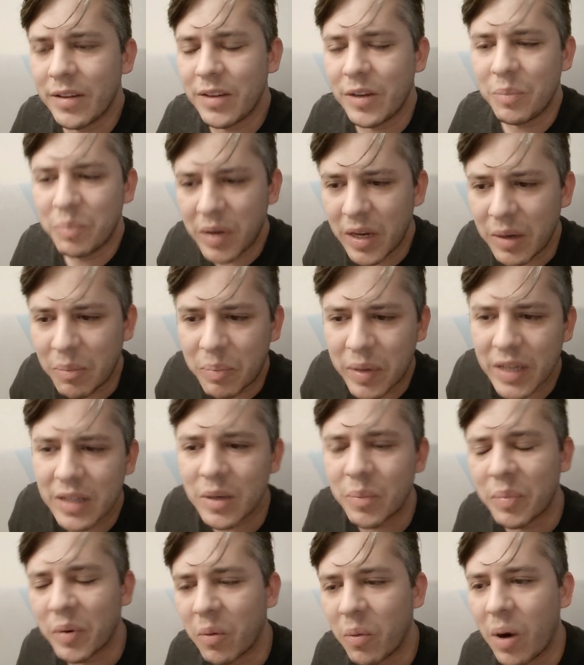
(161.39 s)
He picked
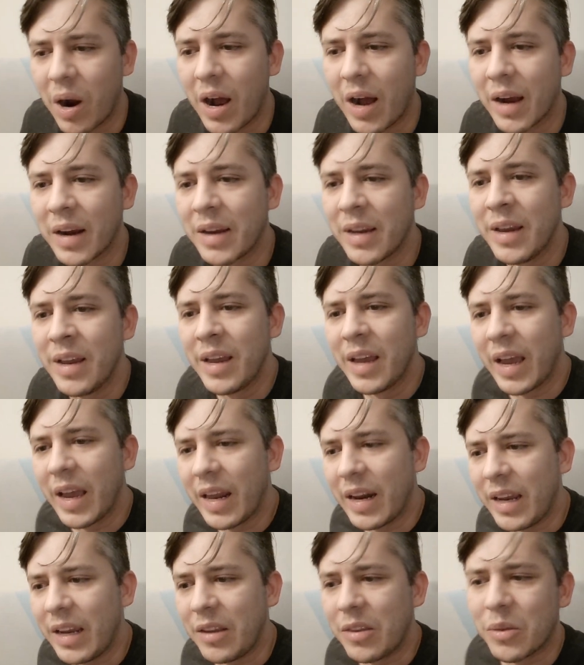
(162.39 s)
up a rock
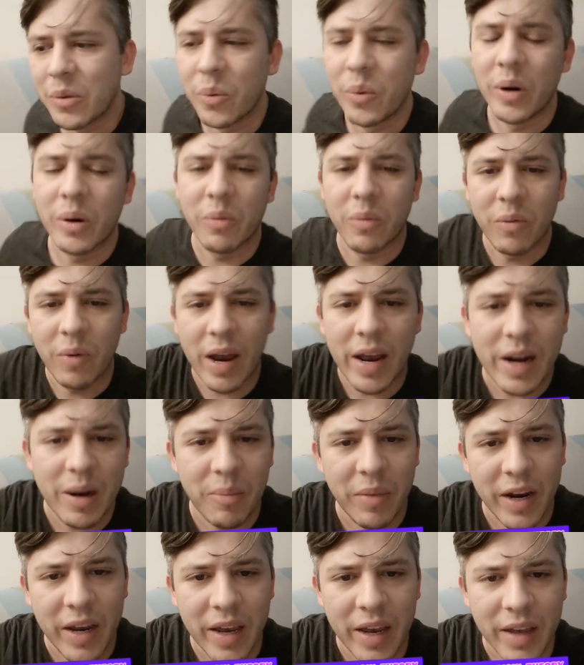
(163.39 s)
and he threw it right at
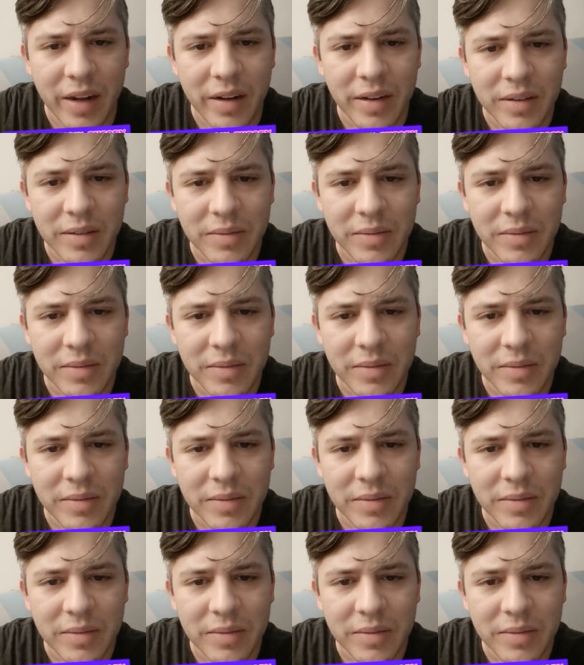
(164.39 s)
my head.